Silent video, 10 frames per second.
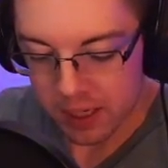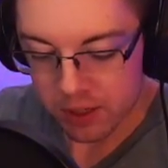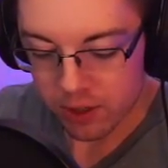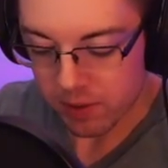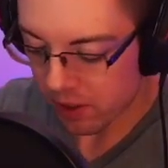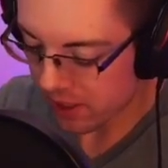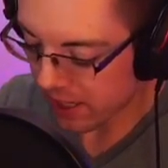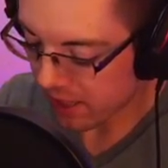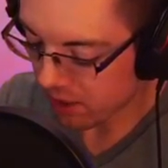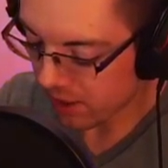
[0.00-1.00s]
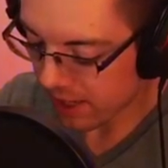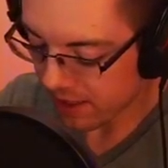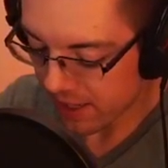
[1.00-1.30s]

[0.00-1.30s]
So now we're going to take a look at the